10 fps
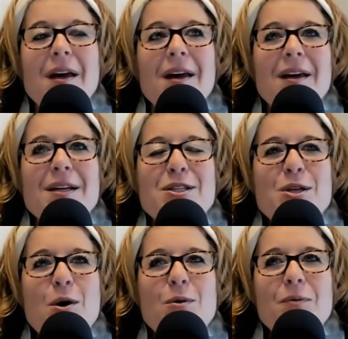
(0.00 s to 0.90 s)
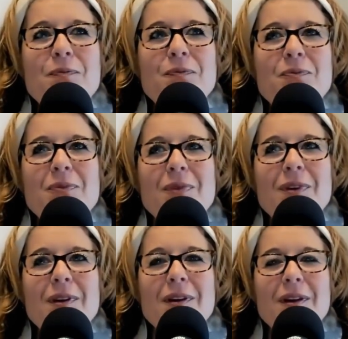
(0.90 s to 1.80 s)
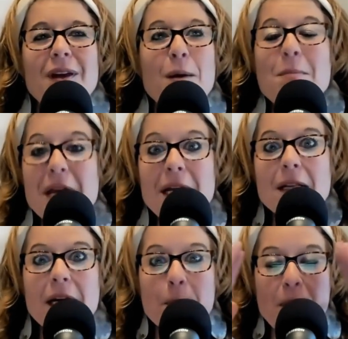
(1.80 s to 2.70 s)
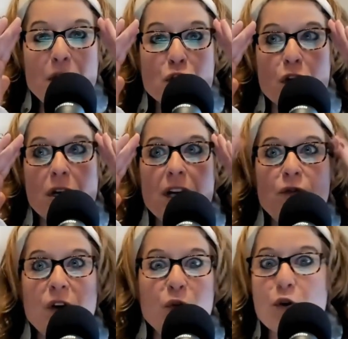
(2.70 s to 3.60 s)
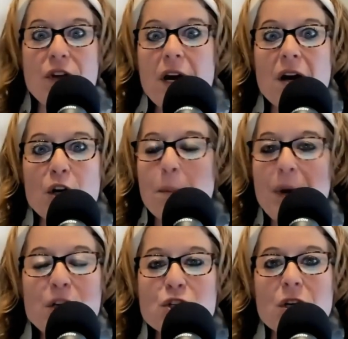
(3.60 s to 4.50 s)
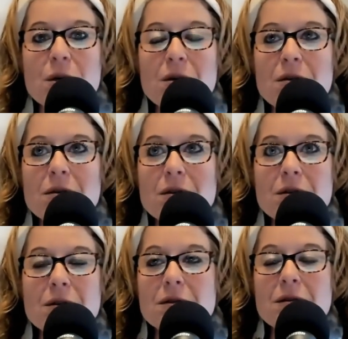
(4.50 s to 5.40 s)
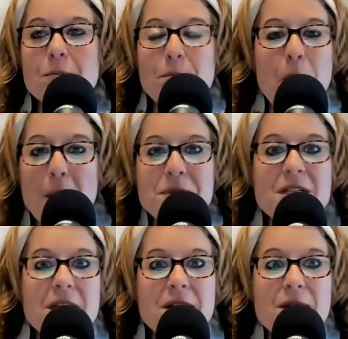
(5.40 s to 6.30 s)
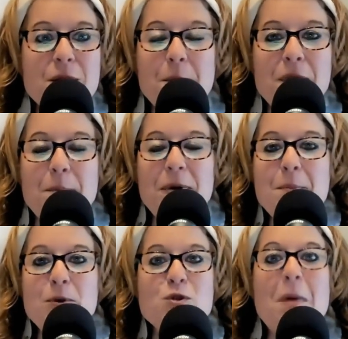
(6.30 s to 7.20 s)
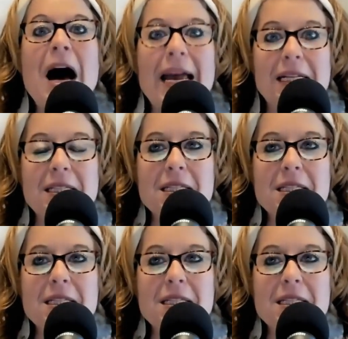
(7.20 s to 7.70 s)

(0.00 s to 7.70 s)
So immediately a picture, if you're there, a picture pops into the people's minds.